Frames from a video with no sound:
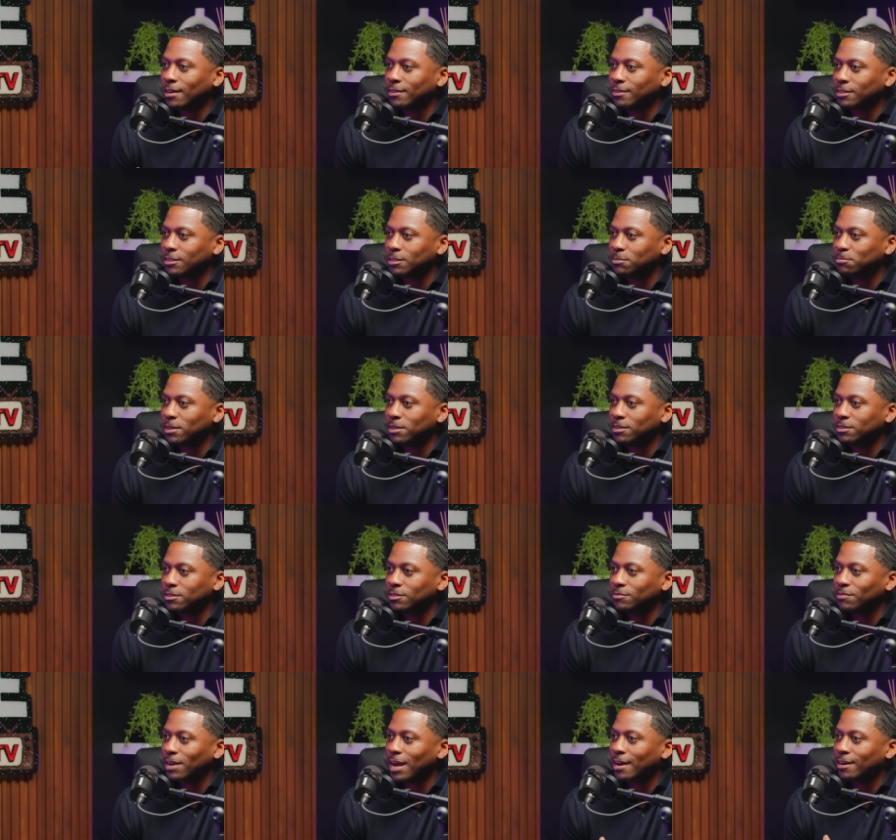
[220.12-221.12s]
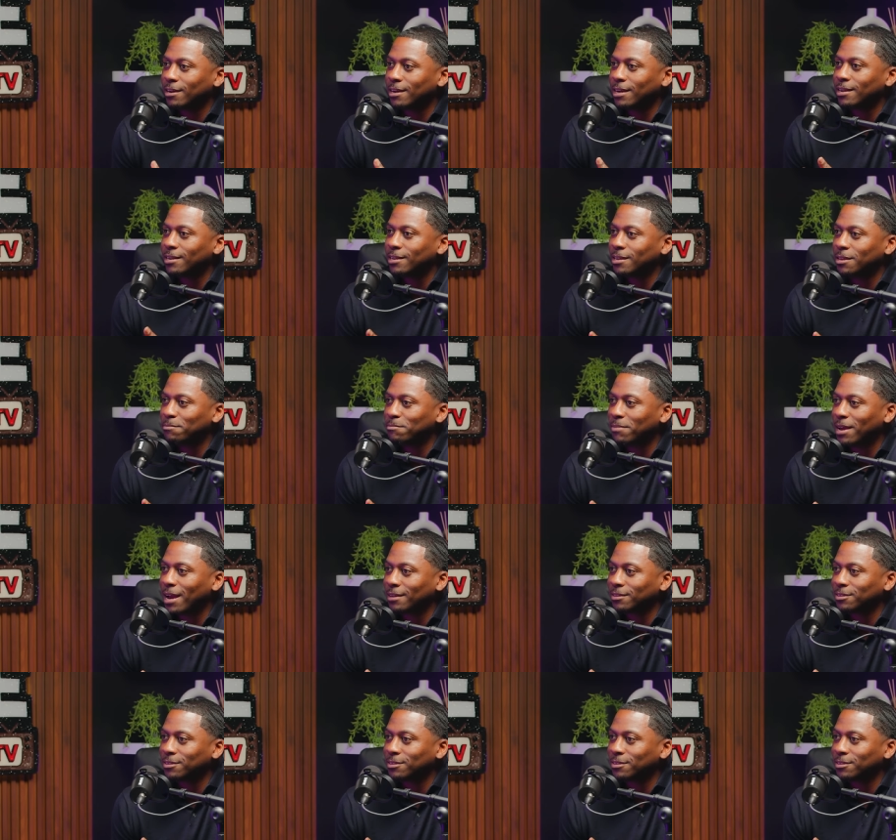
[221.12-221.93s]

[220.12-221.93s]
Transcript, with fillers: the space of how do they get back